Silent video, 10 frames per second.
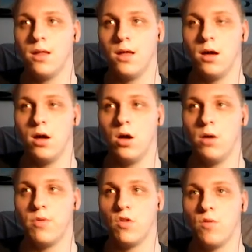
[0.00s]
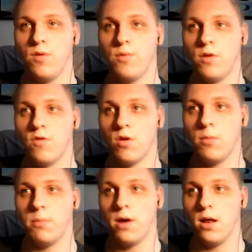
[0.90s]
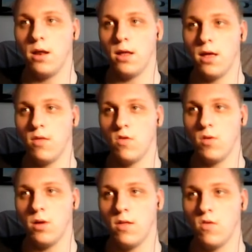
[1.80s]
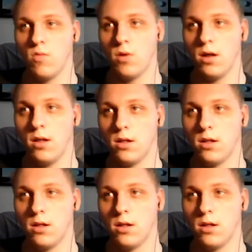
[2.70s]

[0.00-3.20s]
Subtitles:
So we managed to compile it again, so let's run it.